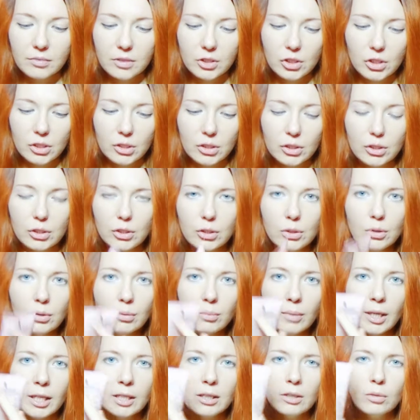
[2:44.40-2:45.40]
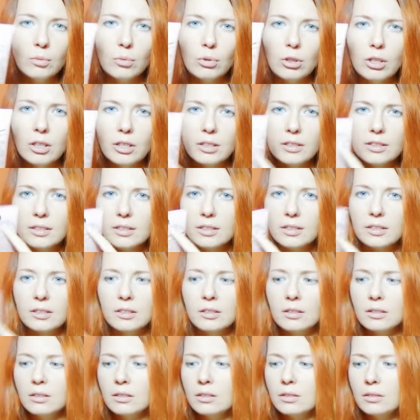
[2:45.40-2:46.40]
Just too many words,
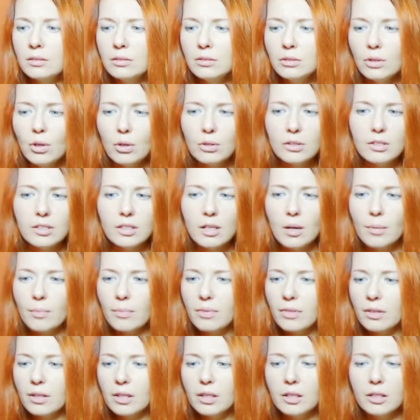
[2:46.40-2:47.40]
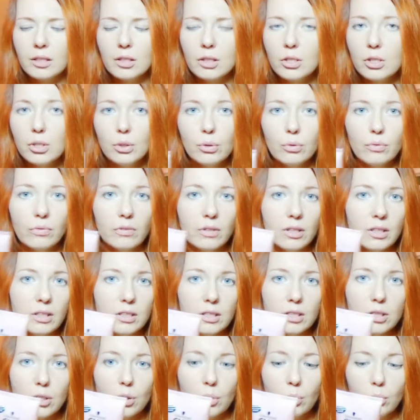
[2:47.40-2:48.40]
not something new
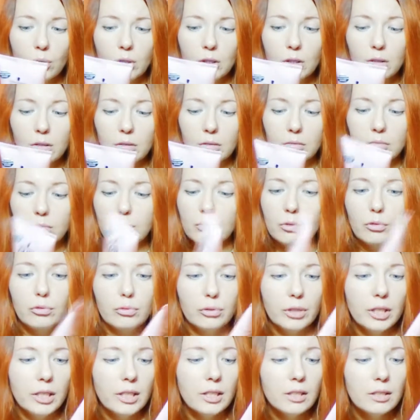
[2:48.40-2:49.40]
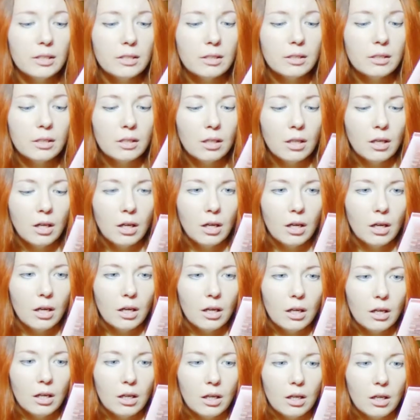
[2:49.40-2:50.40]
that you will read,
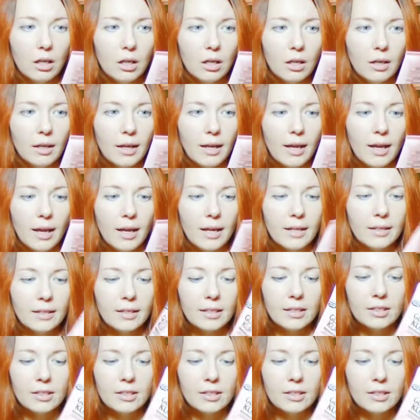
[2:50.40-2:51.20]
and